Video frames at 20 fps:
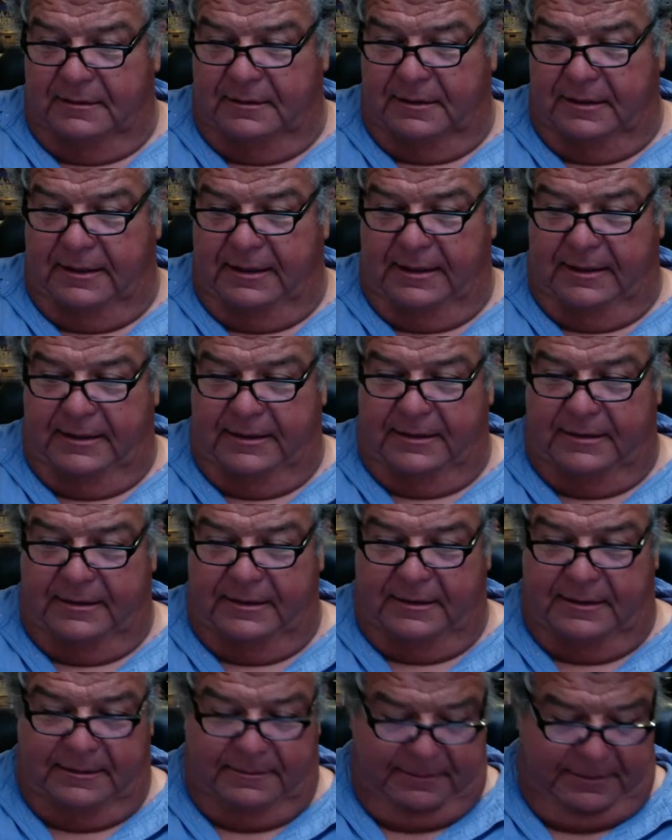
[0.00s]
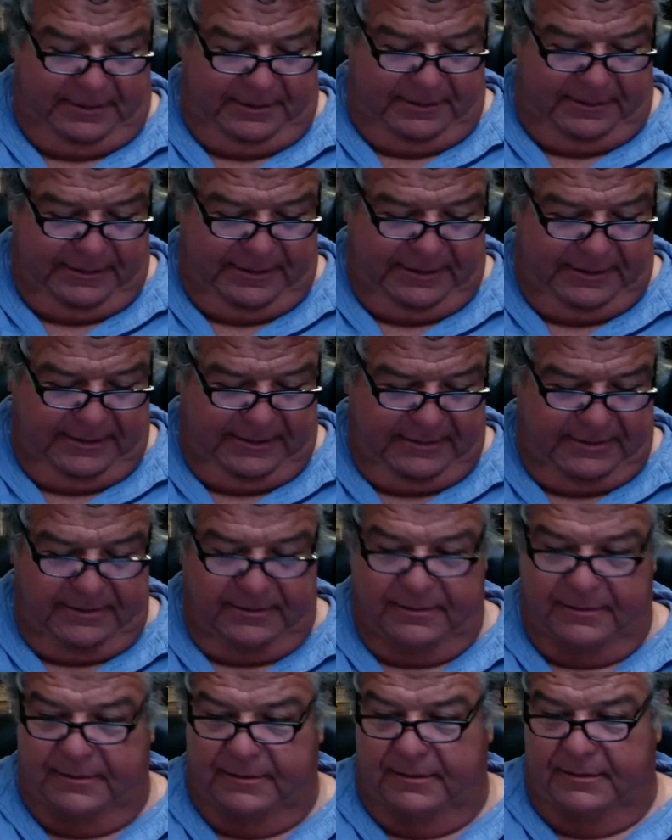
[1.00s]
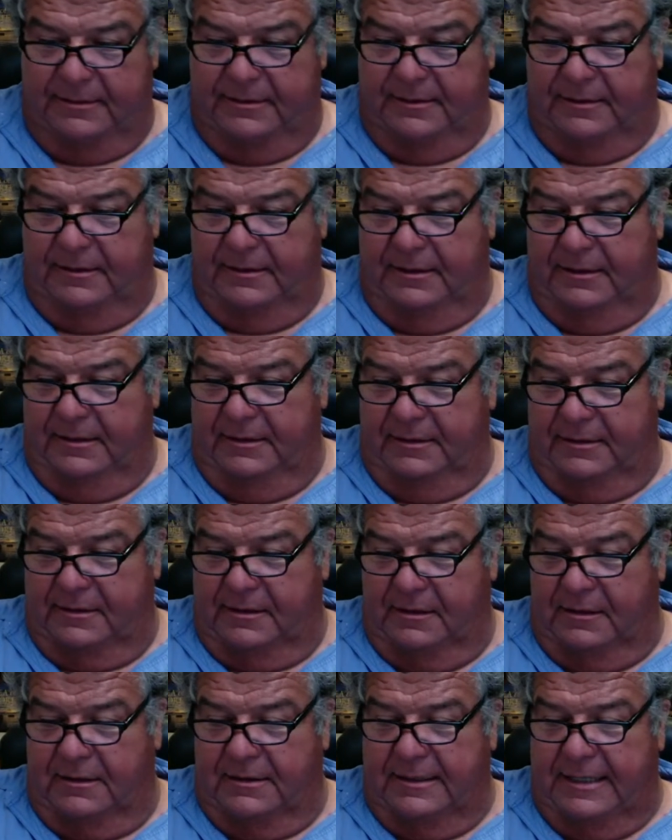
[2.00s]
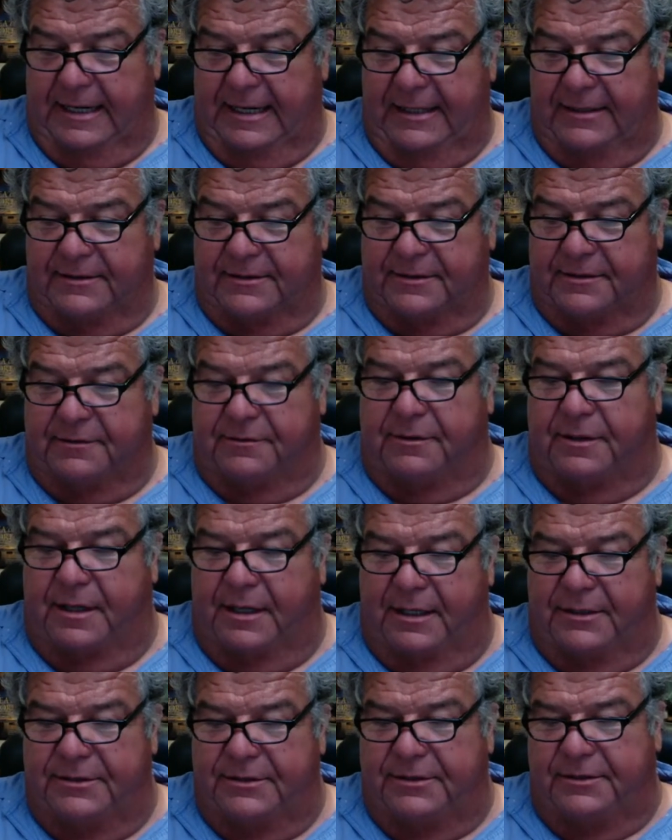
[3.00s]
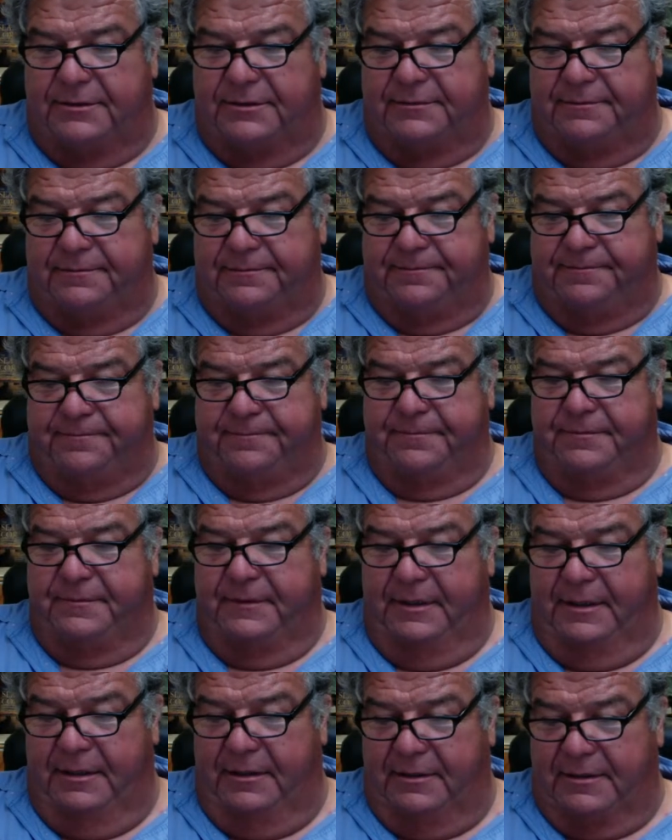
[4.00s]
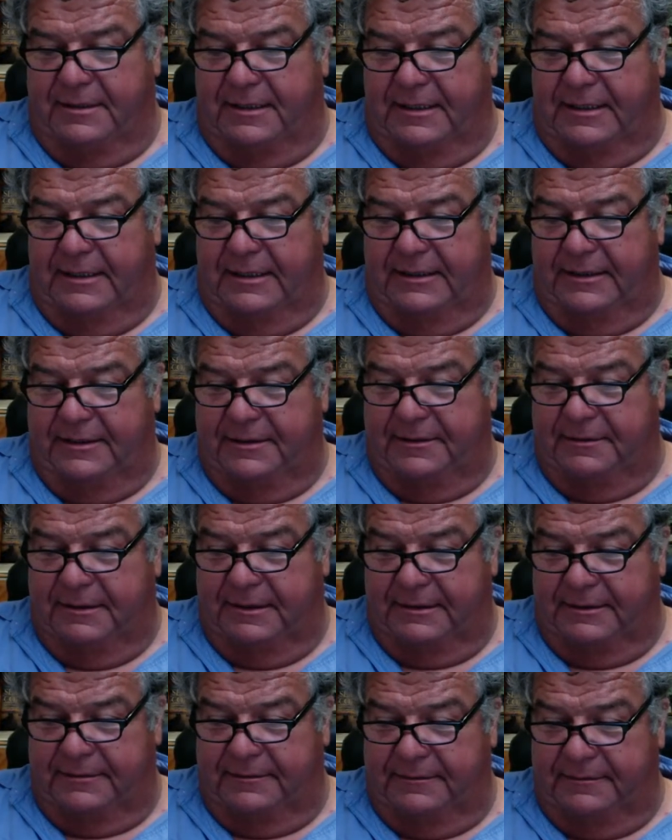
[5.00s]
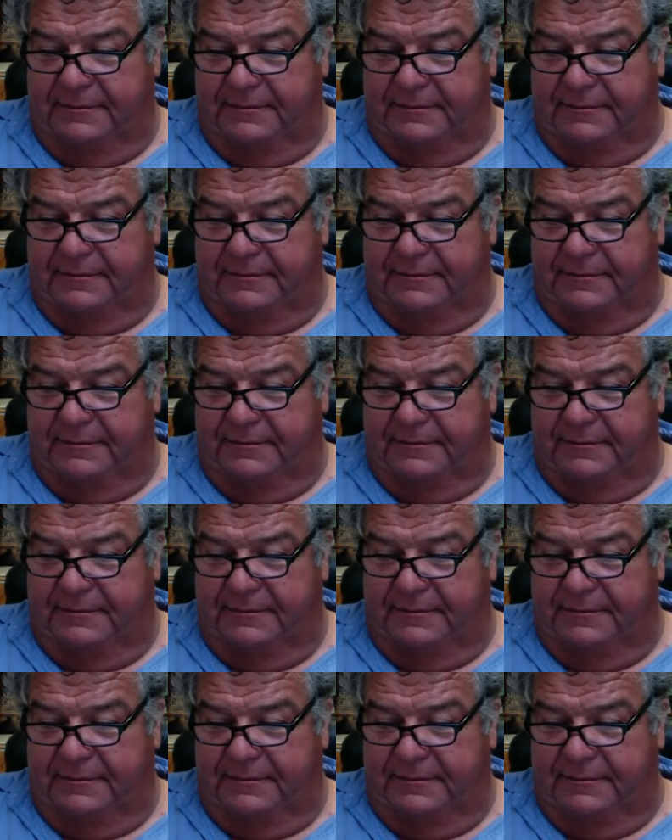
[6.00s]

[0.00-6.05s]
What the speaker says: And here it is. It's called Dan's Garage. Here's a link to it.